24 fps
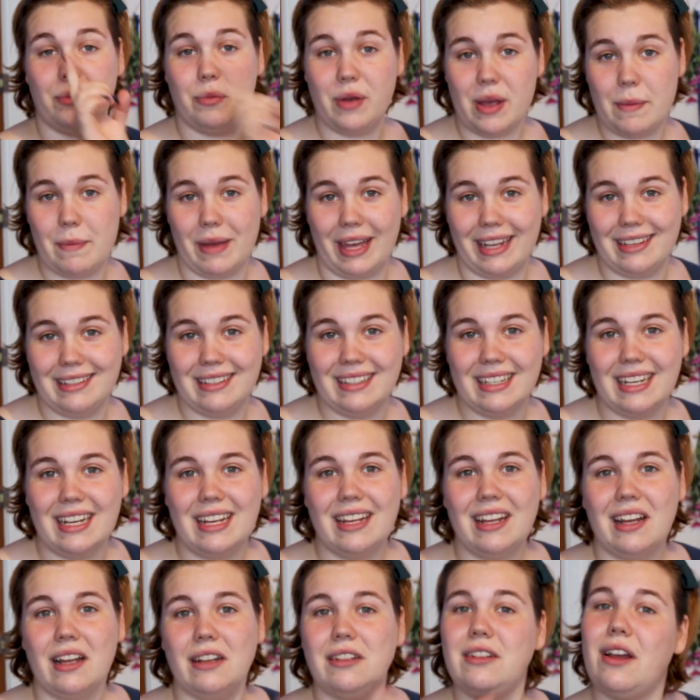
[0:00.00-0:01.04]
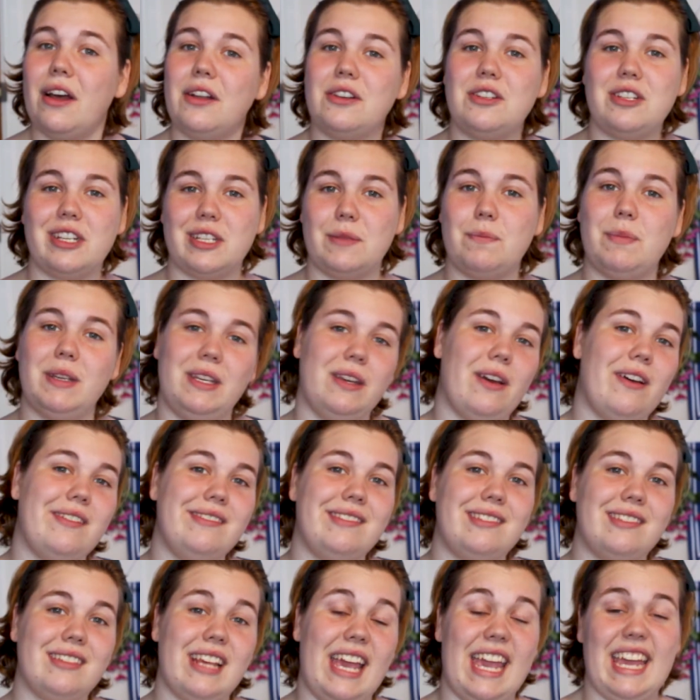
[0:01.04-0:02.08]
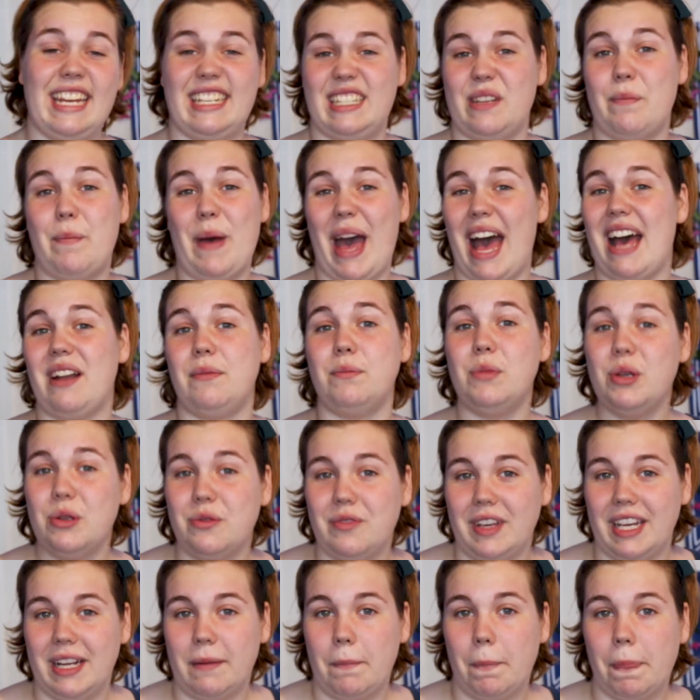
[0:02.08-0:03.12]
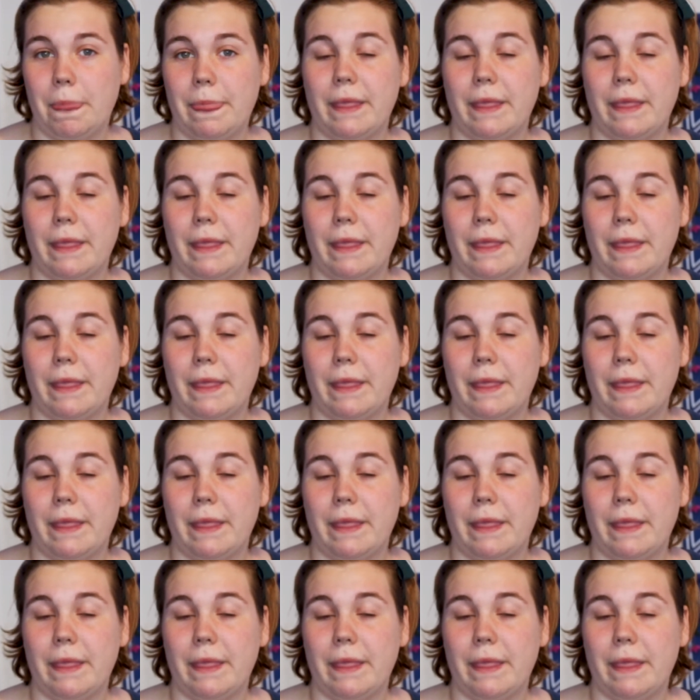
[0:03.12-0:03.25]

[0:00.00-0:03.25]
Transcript: women, not just because it's a bad movie.